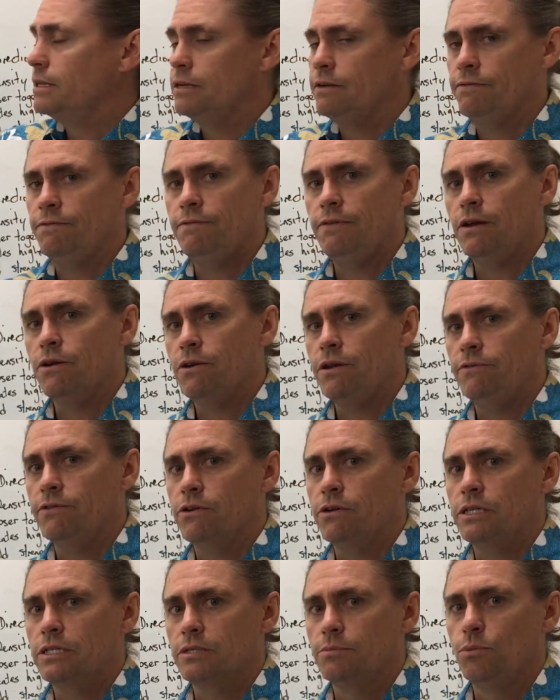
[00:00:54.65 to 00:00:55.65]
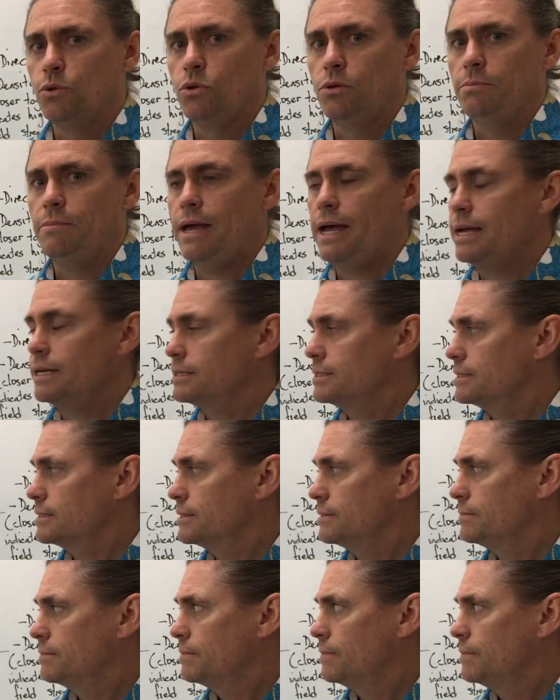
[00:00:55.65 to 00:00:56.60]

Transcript: that a very, very small mass.